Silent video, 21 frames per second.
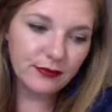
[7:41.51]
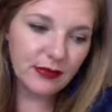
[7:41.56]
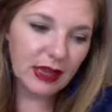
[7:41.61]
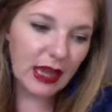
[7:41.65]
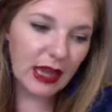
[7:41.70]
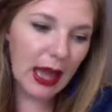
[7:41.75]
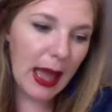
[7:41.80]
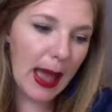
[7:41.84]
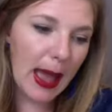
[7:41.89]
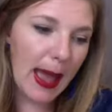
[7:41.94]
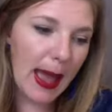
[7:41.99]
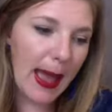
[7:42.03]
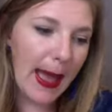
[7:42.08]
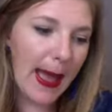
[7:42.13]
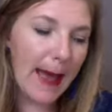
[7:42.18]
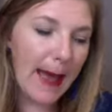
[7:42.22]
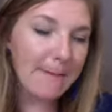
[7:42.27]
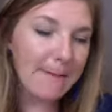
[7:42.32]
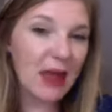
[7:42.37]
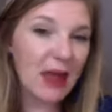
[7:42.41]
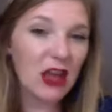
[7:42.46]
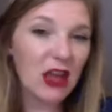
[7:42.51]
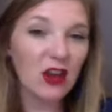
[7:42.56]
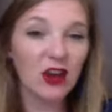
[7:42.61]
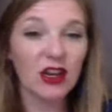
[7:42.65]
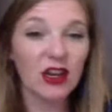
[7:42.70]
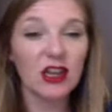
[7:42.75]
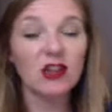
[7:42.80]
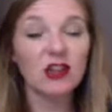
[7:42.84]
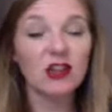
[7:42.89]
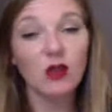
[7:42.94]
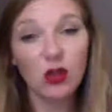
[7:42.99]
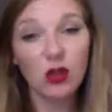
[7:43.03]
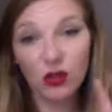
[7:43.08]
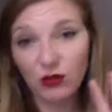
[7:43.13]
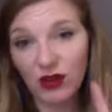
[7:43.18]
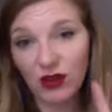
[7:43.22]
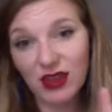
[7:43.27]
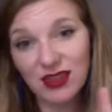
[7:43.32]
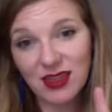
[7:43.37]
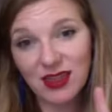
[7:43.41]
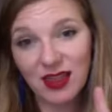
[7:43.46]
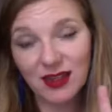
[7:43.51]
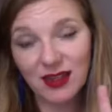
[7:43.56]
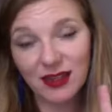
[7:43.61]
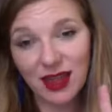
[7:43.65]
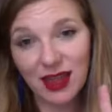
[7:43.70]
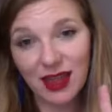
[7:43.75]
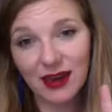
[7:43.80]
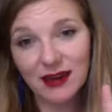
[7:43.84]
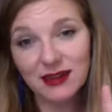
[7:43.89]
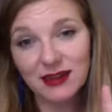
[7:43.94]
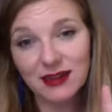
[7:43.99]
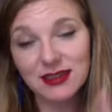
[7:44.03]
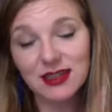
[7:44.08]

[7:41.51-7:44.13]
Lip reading: You're going to do 3 thin layers.